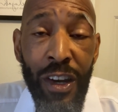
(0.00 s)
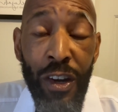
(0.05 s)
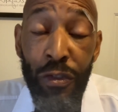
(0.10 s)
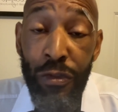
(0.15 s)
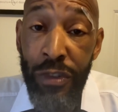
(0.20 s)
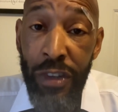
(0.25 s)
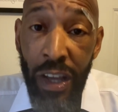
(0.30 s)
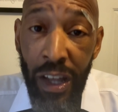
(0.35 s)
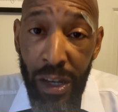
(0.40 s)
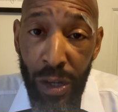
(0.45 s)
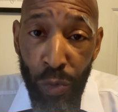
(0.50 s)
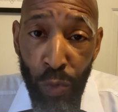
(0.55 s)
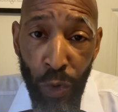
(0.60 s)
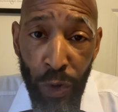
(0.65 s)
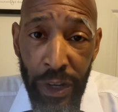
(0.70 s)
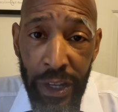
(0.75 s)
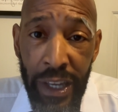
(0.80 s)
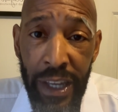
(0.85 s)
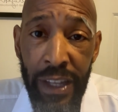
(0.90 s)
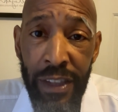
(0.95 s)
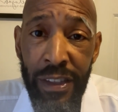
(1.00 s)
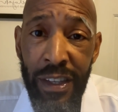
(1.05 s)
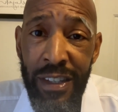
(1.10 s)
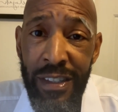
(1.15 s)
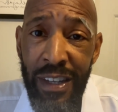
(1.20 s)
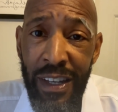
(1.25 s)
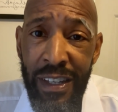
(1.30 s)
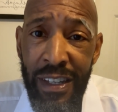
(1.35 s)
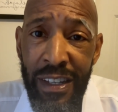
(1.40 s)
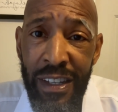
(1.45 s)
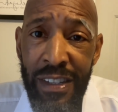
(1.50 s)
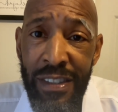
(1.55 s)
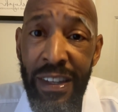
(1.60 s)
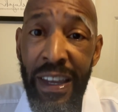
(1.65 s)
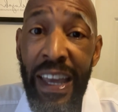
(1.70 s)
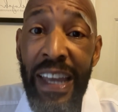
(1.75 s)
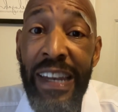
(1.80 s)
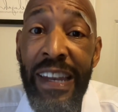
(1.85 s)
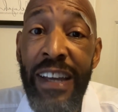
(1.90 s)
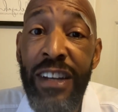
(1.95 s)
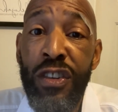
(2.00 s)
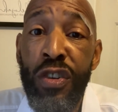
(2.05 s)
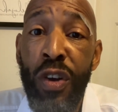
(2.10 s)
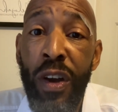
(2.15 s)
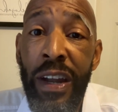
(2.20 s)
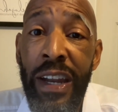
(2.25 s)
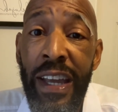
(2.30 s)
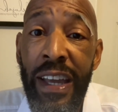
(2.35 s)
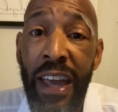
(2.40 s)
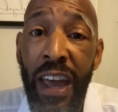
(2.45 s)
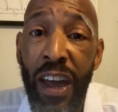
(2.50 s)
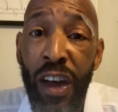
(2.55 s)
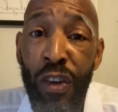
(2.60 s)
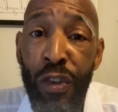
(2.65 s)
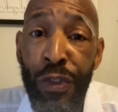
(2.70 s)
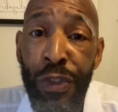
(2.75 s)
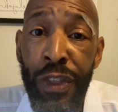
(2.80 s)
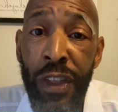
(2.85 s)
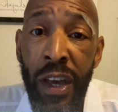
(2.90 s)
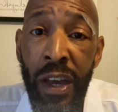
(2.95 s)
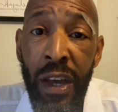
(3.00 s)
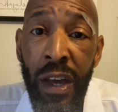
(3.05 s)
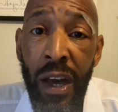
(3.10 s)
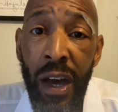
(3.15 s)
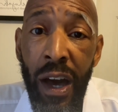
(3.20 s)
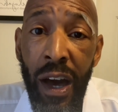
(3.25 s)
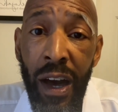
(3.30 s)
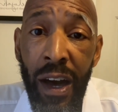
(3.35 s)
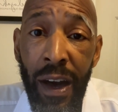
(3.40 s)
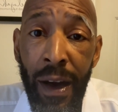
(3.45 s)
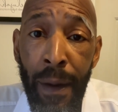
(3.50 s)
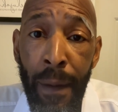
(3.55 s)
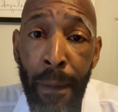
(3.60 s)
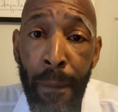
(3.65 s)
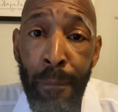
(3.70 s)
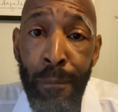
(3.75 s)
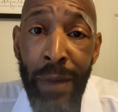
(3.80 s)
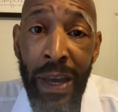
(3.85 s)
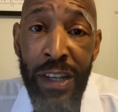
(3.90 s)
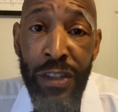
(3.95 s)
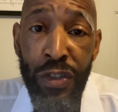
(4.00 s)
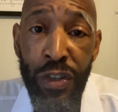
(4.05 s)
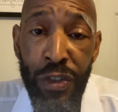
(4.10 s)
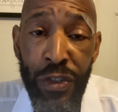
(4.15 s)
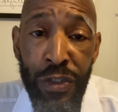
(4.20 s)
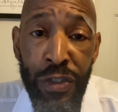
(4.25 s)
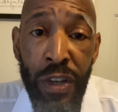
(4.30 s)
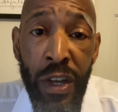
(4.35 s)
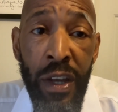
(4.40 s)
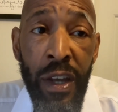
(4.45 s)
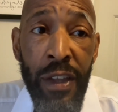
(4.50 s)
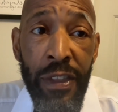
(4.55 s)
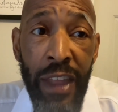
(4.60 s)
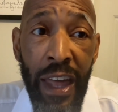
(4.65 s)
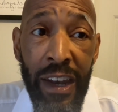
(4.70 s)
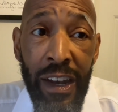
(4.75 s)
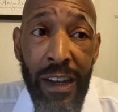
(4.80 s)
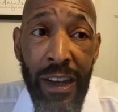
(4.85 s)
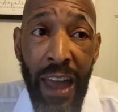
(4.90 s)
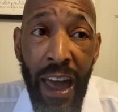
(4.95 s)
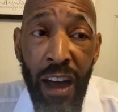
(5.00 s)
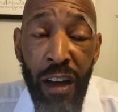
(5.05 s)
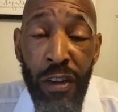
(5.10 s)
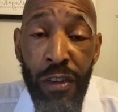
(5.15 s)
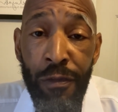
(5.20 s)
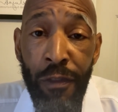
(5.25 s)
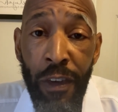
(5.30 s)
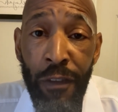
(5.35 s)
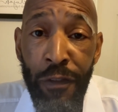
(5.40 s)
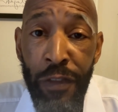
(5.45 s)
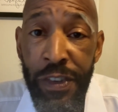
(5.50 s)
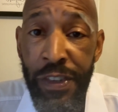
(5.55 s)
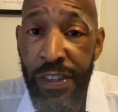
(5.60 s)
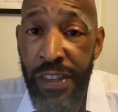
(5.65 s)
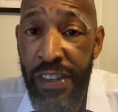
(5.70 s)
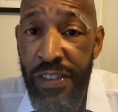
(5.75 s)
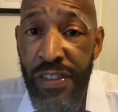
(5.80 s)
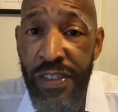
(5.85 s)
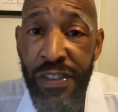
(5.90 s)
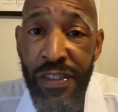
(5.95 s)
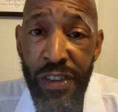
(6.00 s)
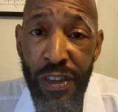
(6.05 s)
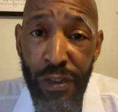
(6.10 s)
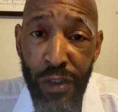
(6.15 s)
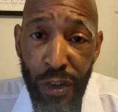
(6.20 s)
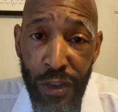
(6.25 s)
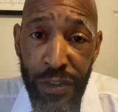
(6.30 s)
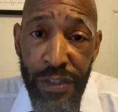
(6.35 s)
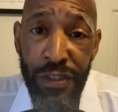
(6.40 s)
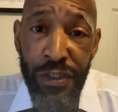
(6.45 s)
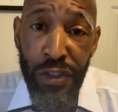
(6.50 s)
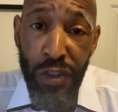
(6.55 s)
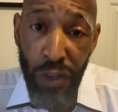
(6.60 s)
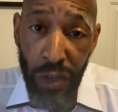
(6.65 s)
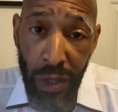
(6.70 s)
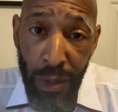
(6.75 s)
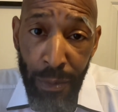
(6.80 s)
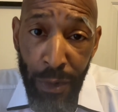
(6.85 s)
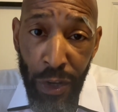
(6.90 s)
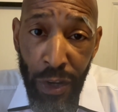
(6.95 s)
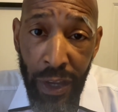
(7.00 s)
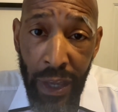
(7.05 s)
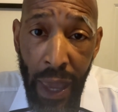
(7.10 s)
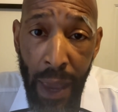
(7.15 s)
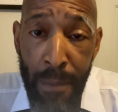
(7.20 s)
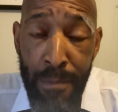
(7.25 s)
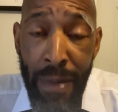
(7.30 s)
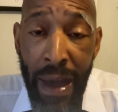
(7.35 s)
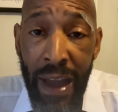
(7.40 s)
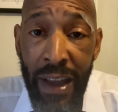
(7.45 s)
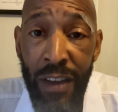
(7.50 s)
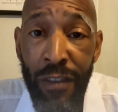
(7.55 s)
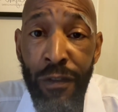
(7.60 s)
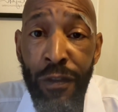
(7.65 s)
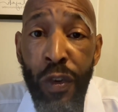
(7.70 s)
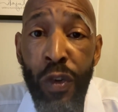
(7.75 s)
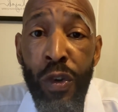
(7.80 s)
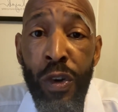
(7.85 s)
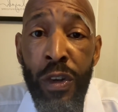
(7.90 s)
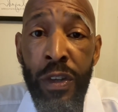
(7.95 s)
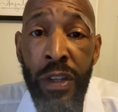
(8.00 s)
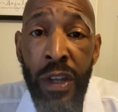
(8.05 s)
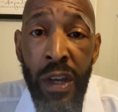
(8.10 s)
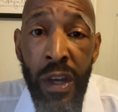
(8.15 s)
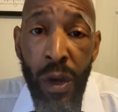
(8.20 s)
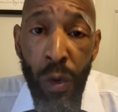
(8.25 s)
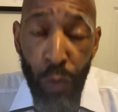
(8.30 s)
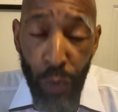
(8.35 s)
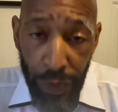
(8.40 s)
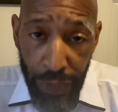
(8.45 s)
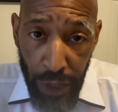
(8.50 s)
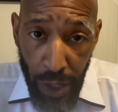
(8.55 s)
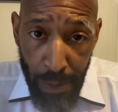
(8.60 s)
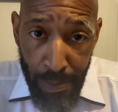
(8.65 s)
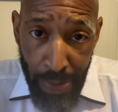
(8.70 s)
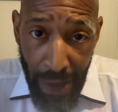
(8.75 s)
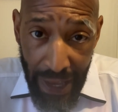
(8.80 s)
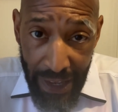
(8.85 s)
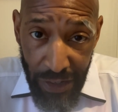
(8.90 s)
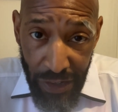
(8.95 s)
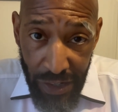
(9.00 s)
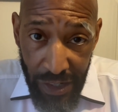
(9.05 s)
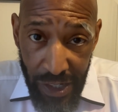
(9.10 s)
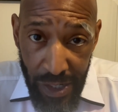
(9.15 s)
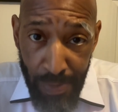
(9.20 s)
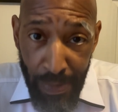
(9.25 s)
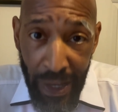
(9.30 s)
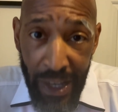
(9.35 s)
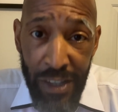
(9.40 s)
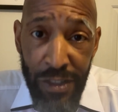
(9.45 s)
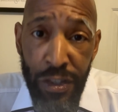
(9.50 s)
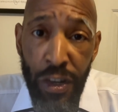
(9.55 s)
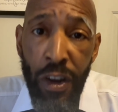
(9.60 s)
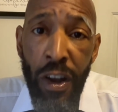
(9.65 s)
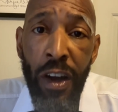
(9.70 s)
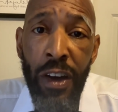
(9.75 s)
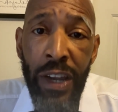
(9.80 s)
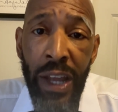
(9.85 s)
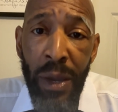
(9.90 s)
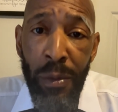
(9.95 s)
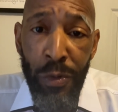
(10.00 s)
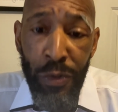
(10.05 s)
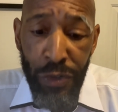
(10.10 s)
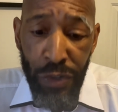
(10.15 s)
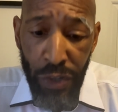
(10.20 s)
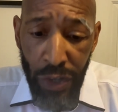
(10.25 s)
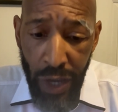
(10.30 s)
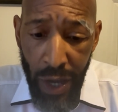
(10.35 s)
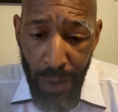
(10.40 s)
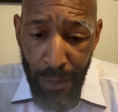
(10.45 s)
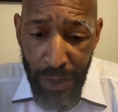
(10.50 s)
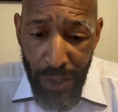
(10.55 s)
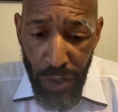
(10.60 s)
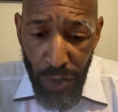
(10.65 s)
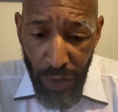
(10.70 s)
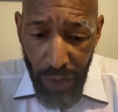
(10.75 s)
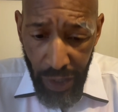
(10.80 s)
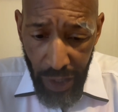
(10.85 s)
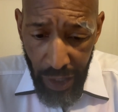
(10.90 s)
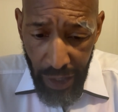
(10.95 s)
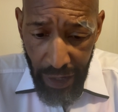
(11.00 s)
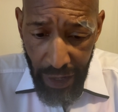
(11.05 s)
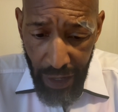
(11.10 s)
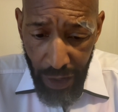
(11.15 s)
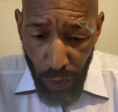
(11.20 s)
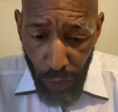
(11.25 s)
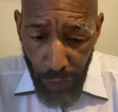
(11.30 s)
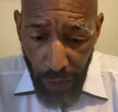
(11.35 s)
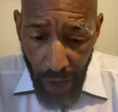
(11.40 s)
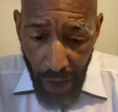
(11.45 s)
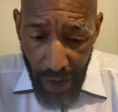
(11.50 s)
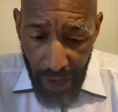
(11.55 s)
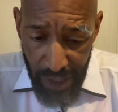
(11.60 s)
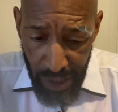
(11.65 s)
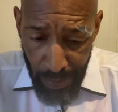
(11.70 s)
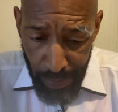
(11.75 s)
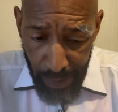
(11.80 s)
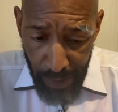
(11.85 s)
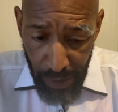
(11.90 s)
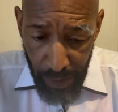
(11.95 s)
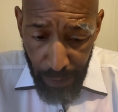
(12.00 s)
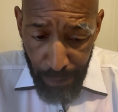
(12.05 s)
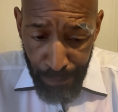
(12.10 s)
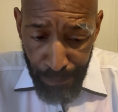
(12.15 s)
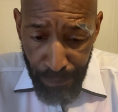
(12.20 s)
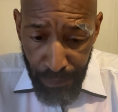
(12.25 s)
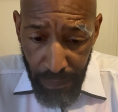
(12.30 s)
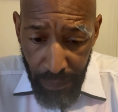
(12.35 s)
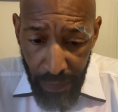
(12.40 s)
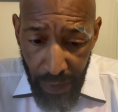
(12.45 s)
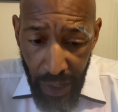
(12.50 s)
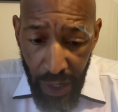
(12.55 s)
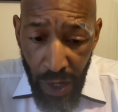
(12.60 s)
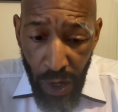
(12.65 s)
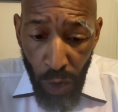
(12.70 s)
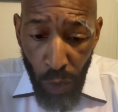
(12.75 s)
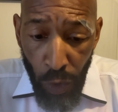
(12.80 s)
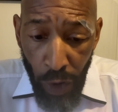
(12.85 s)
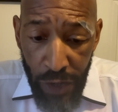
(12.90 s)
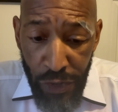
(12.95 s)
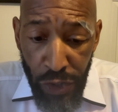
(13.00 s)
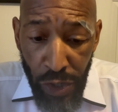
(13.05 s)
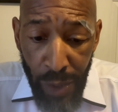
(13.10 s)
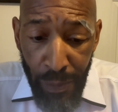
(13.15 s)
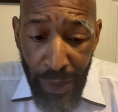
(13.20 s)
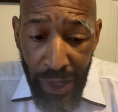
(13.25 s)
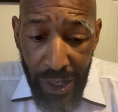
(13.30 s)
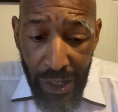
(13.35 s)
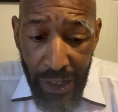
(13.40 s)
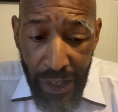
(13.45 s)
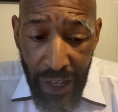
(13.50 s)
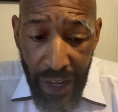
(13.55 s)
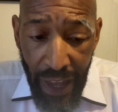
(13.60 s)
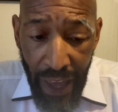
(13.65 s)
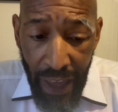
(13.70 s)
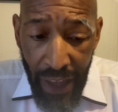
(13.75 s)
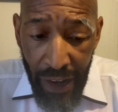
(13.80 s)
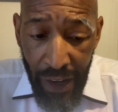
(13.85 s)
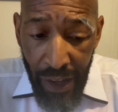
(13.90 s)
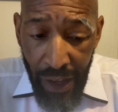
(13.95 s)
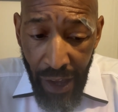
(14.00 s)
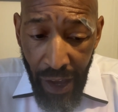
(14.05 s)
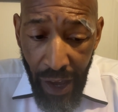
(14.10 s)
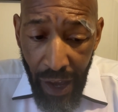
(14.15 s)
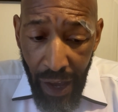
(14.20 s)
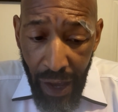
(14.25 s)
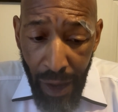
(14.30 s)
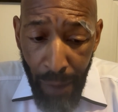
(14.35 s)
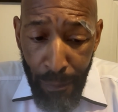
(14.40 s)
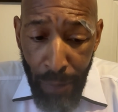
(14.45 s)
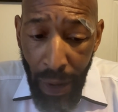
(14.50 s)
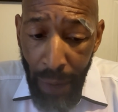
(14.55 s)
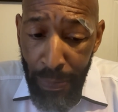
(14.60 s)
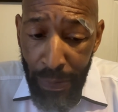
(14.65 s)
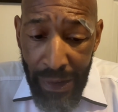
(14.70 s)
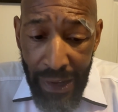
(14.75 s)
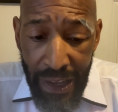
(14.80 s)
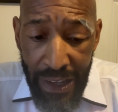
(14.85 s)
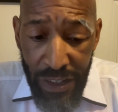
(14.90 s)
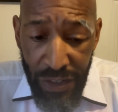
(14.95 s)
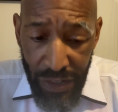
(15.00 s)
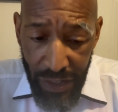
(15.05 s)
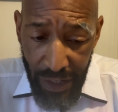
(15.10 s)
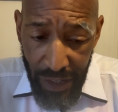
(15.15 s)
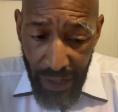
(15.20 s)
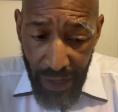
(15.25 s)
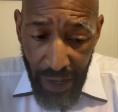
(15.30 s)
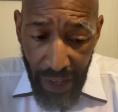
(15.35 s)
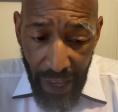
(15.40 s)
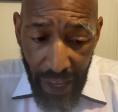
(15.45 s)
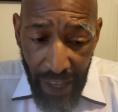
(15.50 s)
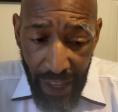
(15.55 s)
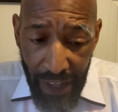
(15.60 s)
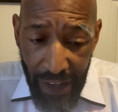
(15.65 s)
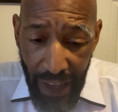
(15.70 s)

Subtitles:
teleworking, things like this, electronic health measures that allow physicians and nurses to communicate back and forth with their patients because they're unable to come into the clinic or the hospital. We're also going to be looking at population and